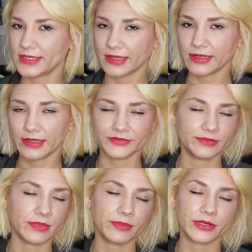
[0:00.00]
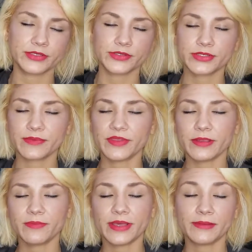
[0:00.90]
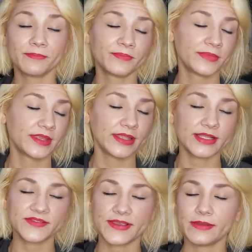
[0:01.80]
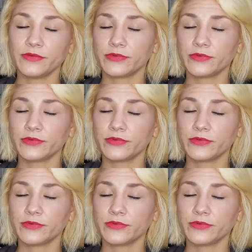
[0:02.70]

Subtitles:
I could have left it in my purse or something, but it's fine.